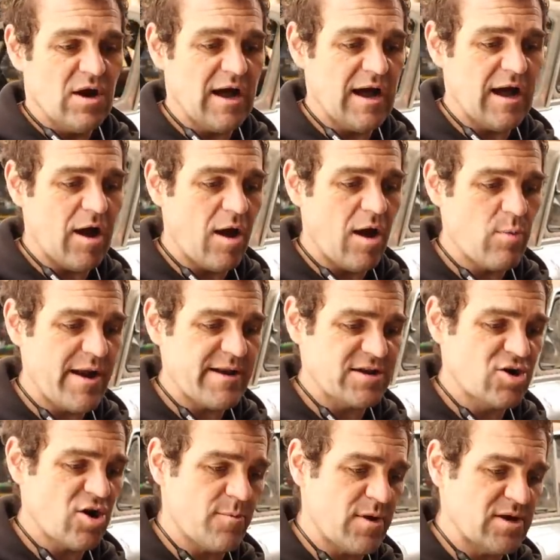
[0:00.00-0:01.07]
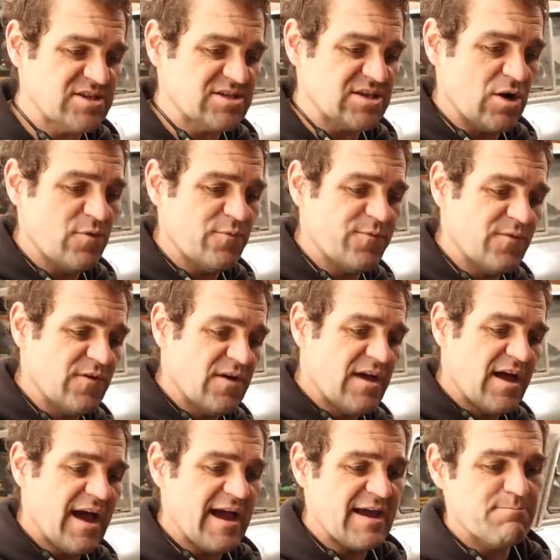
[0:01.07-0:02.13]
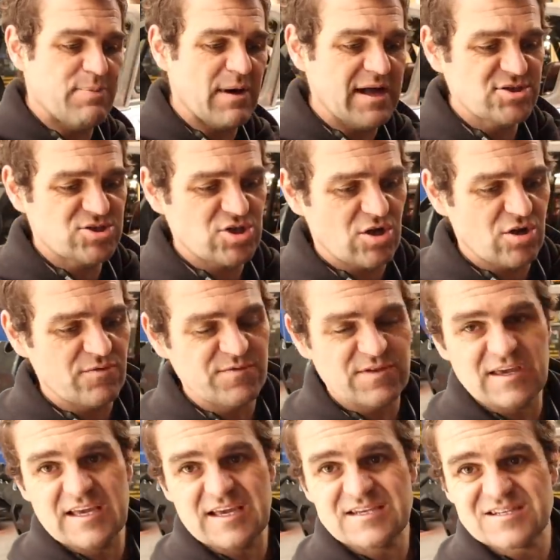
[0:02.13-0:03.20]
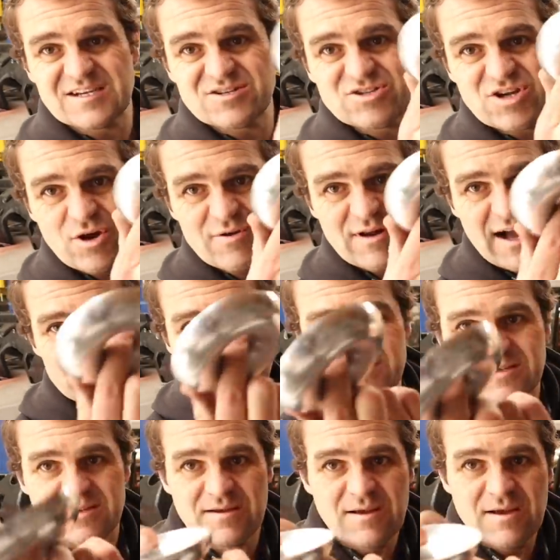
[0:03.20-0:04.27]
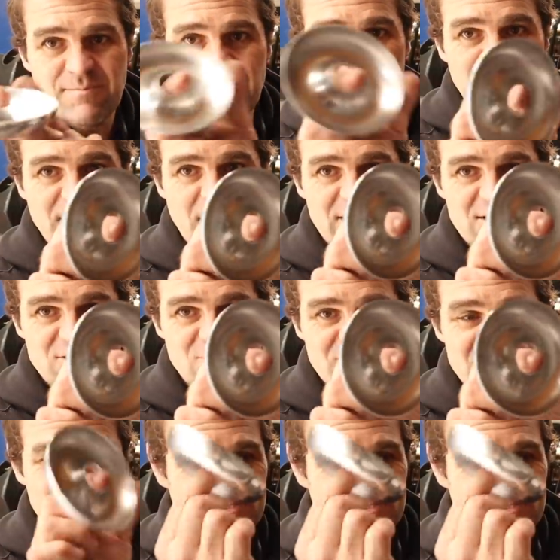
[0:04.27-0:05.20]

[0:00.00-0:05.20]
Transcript: I went and got myself a bunch of these donuts, but the only issue is